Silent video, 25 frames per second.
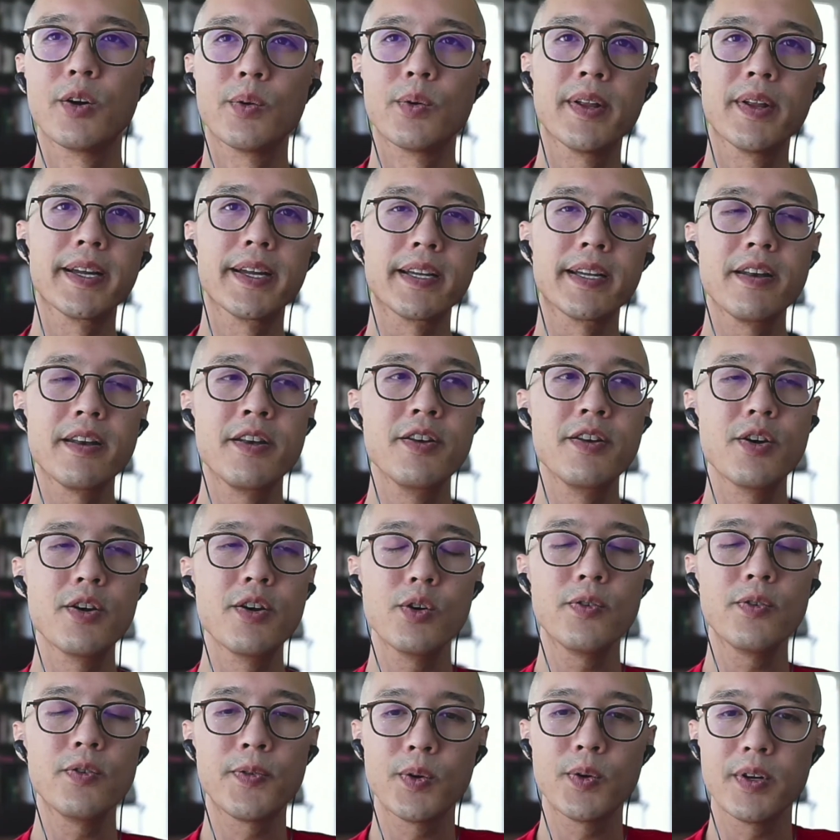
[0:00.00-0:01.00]
Like,
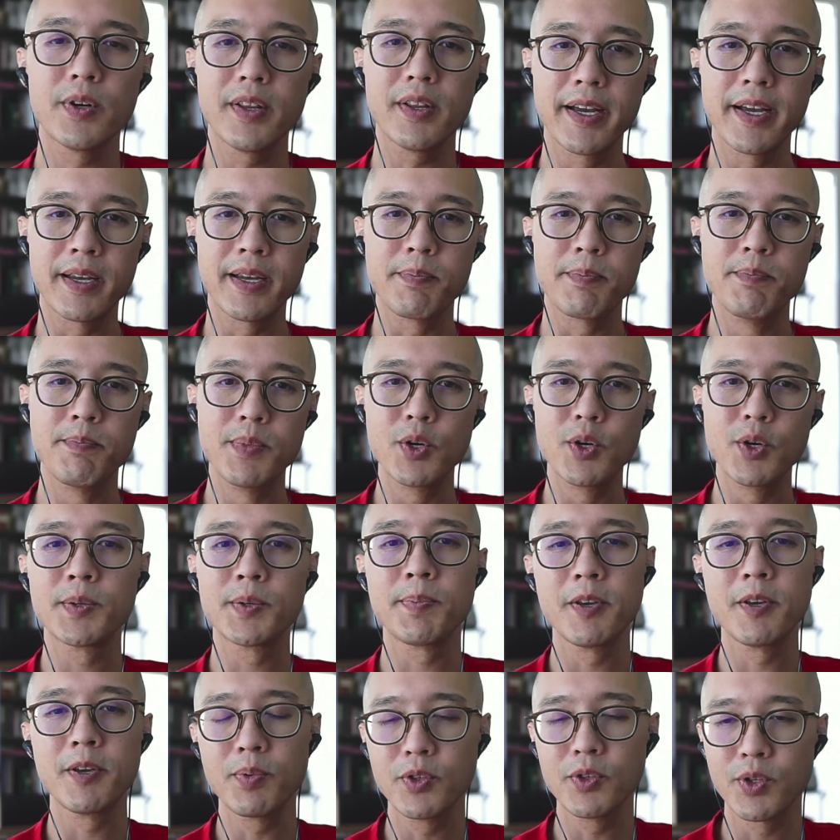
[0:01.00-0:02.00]
no, for like most
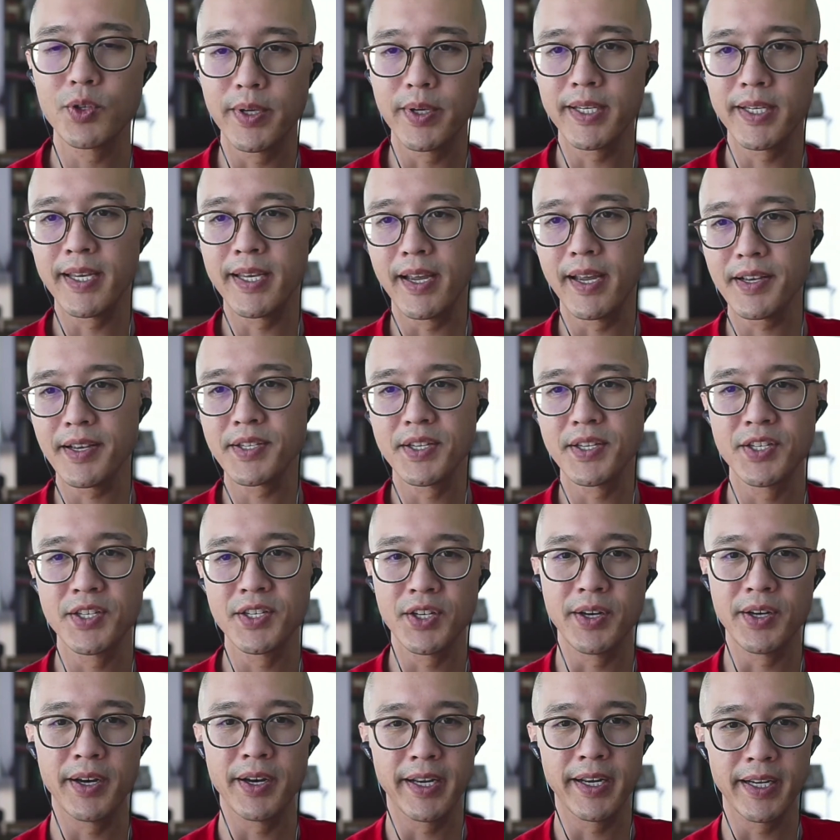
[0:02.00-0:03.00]
people doing chaos
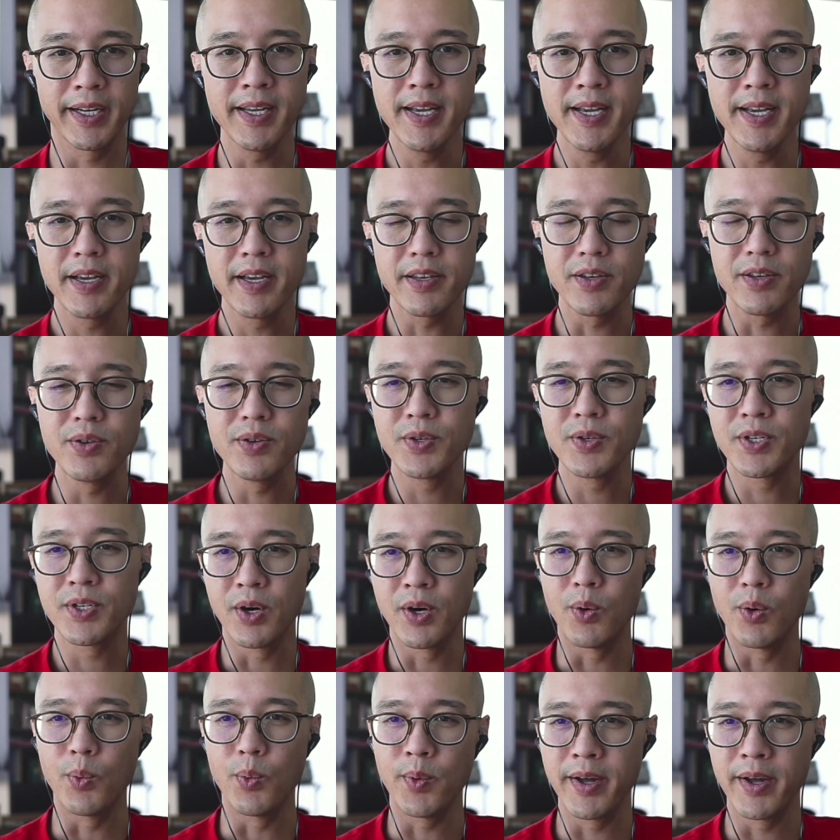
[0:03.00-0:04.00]
engineering, you
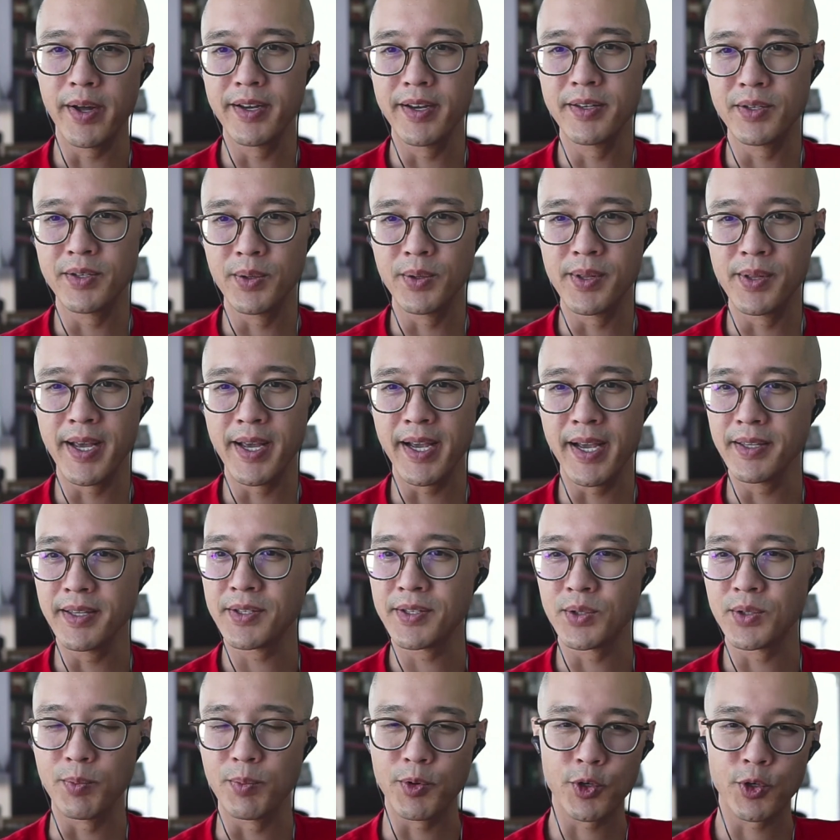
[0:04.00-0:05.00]
don't want to do that
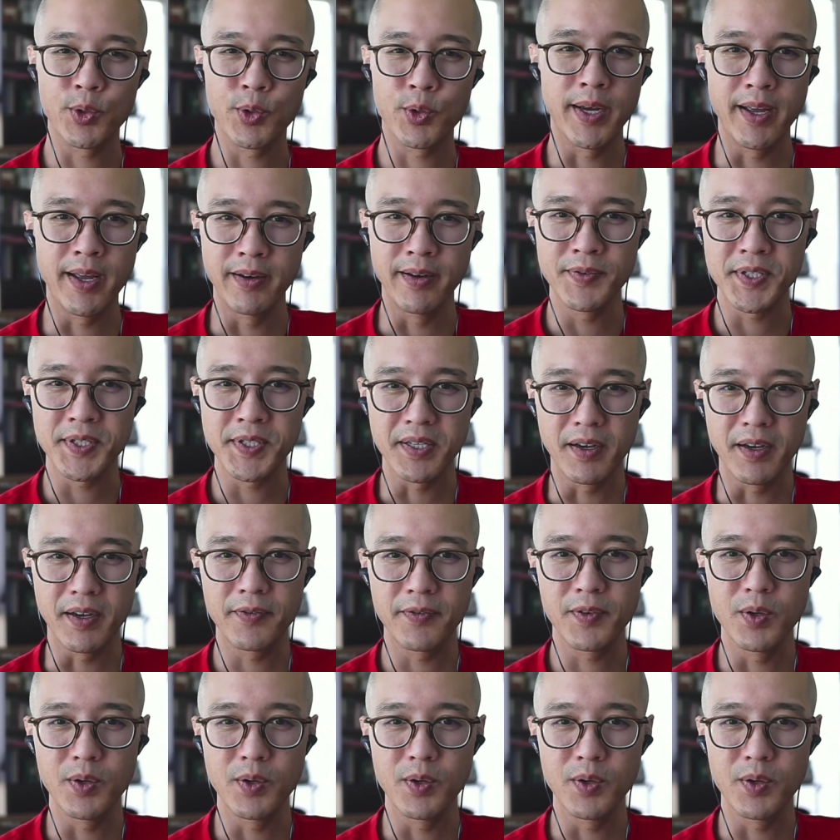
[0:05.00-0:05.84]
super creative stuff.